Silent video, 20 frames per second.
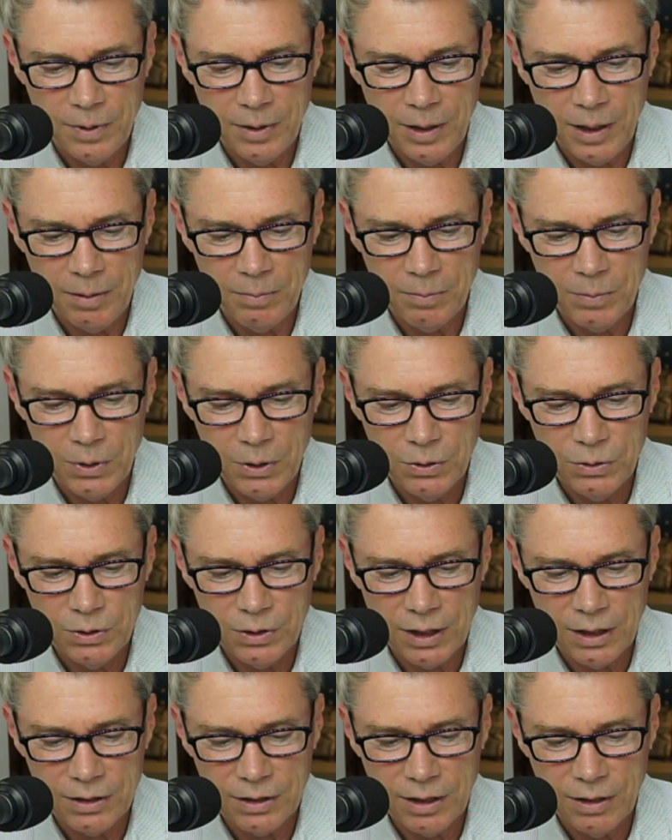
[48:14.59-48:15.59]
uh, Blue
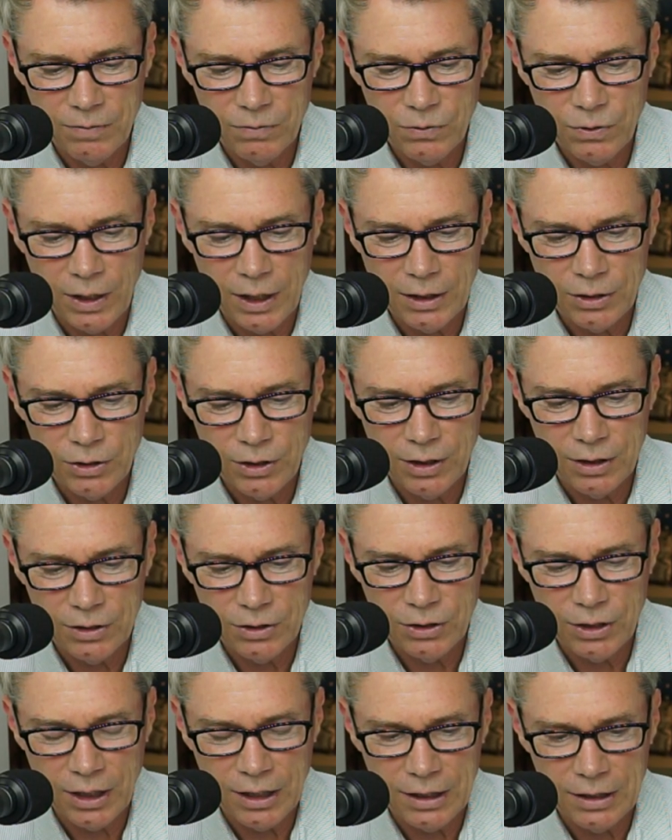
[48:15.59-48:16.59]
says, give Trashy a
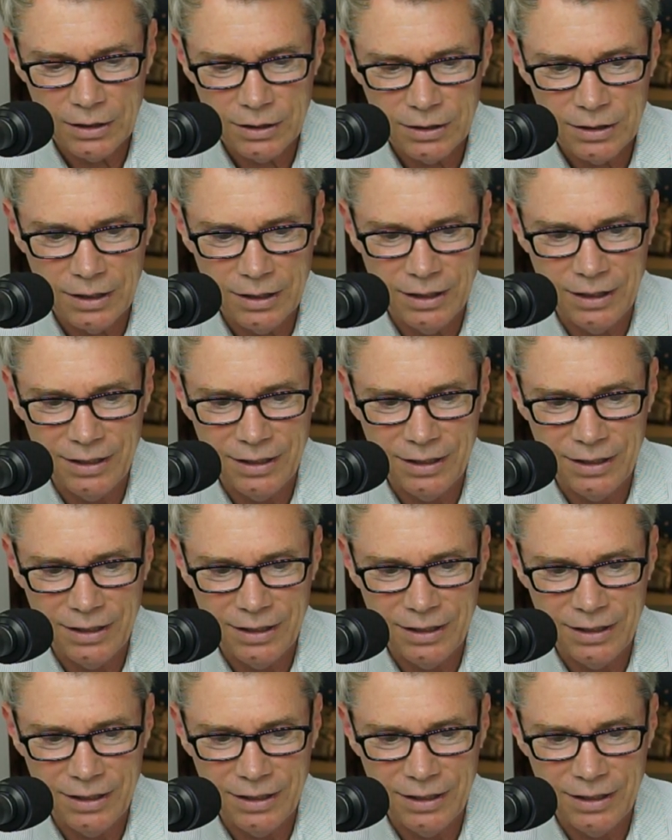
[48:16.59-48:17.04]
chance.